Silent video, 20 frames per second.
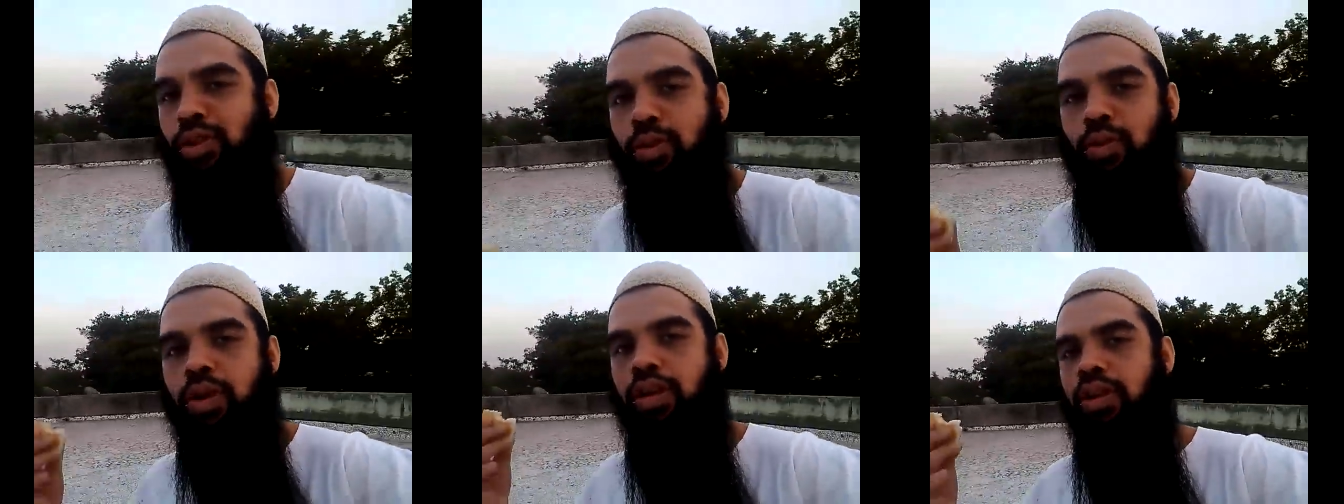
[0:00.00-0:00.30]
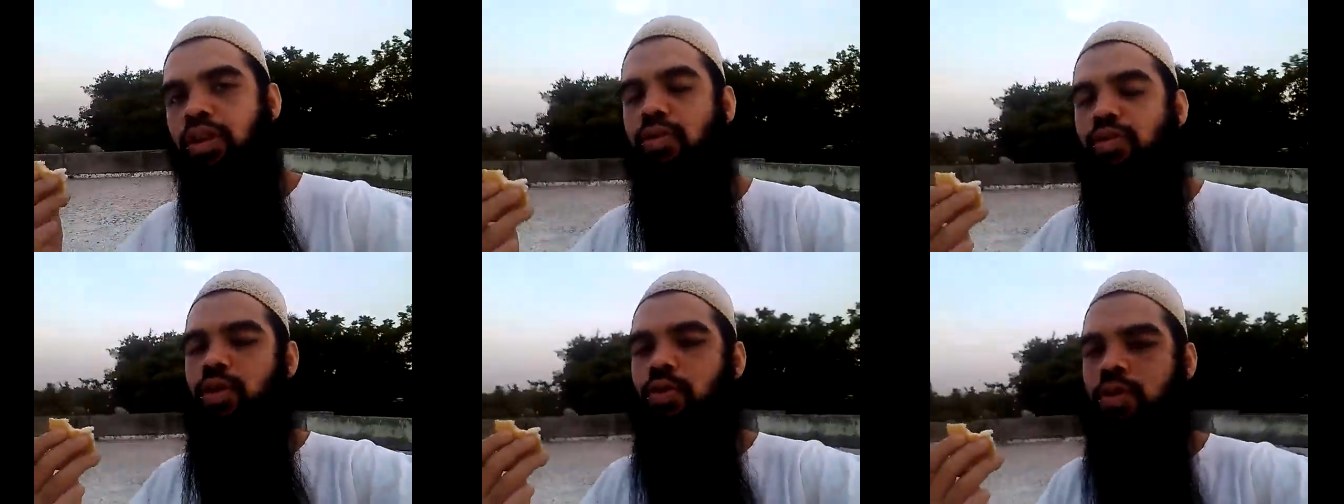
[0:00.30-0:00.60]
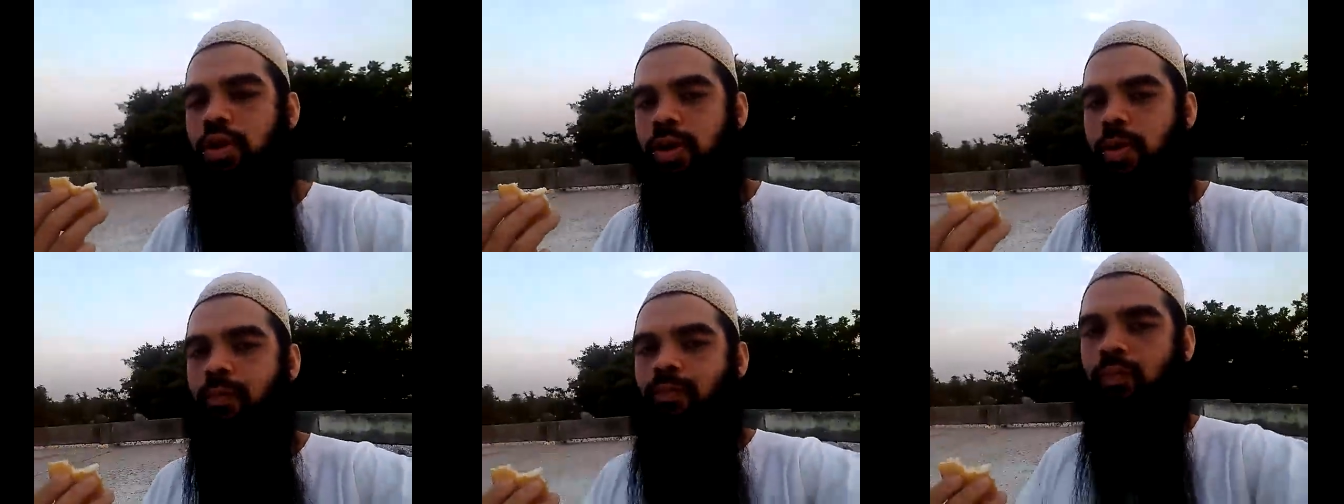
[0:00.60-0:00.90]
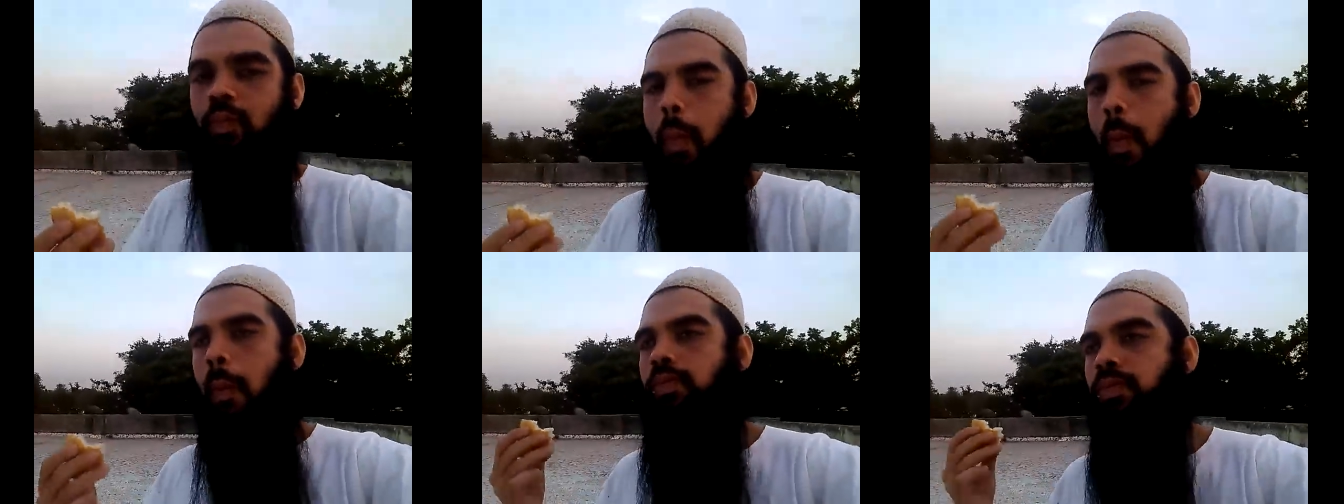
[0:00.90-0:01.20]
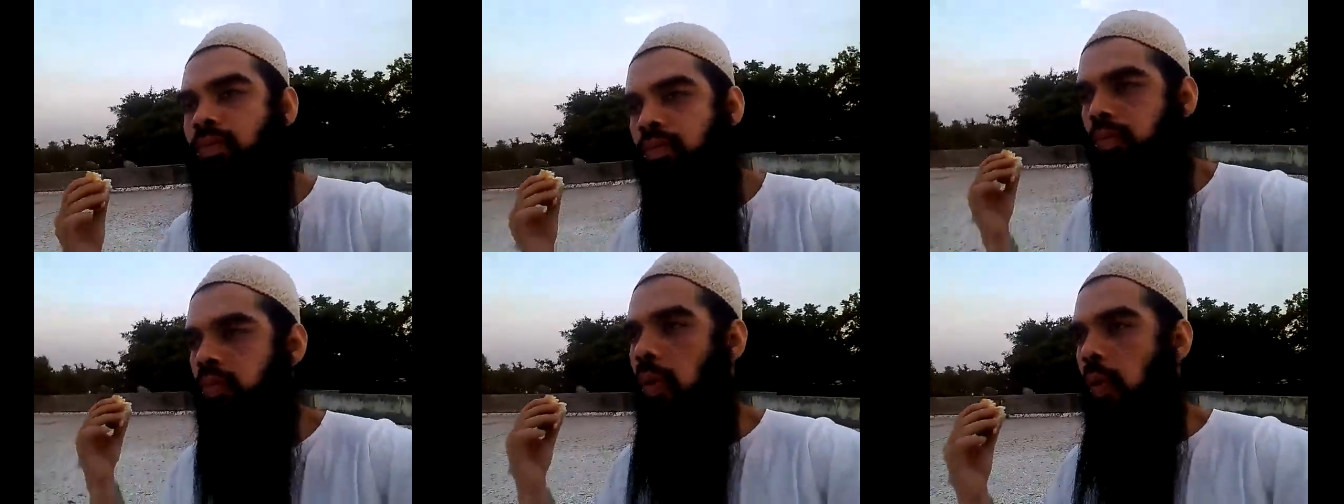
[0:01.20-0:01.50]
a wonderful way
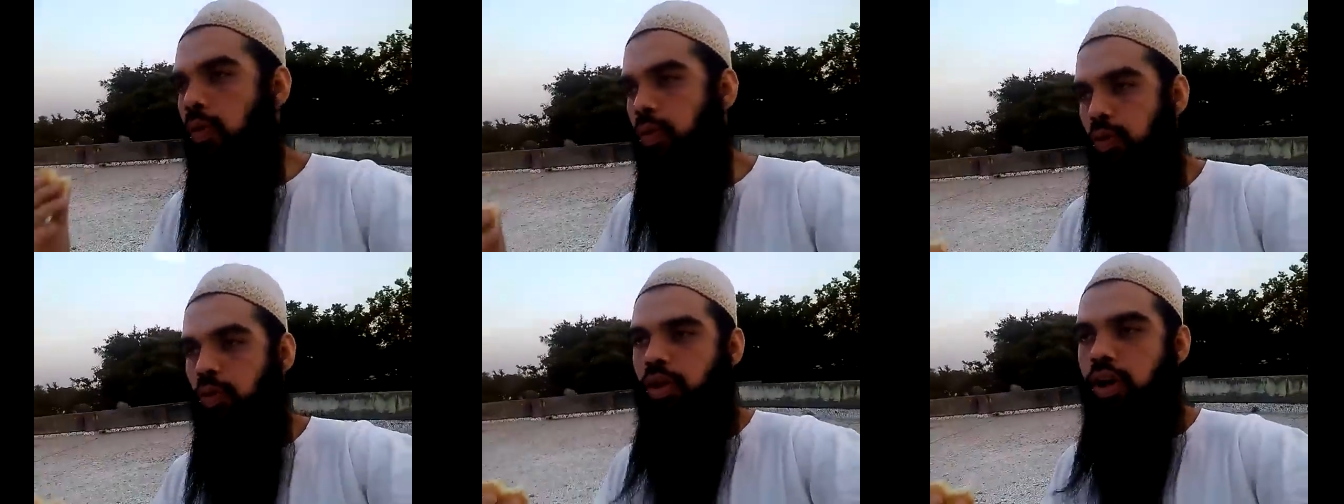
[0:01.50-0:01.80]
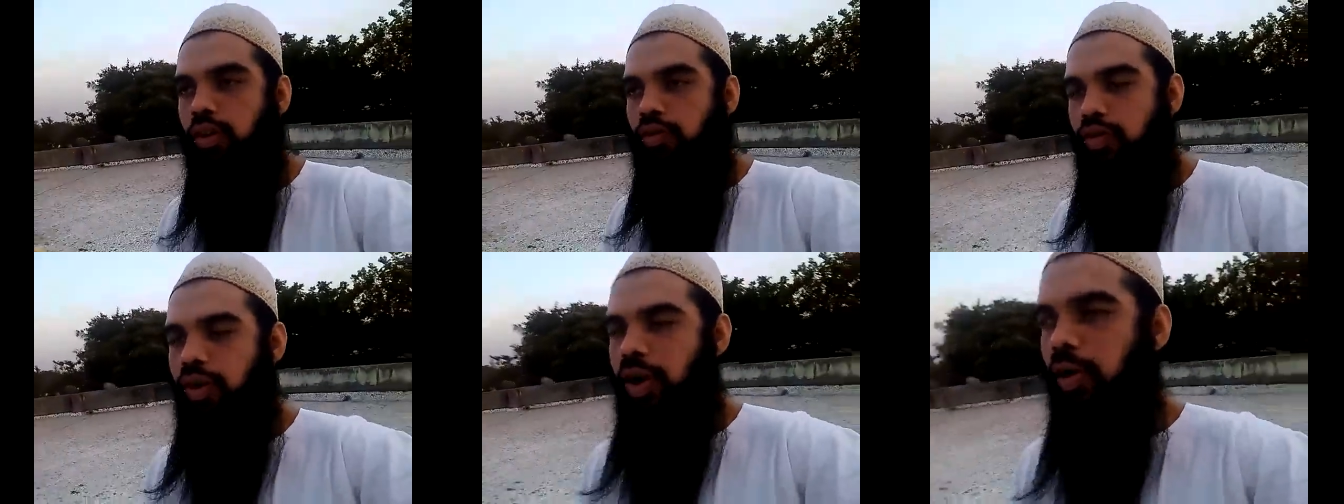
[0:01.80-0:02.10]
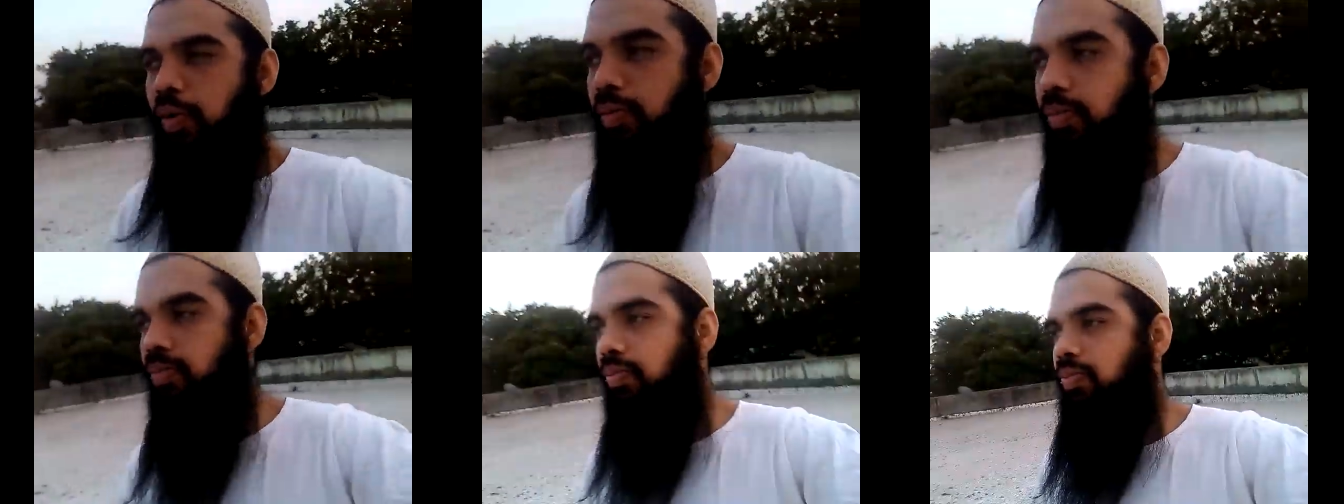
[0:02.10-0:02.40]
to get fat,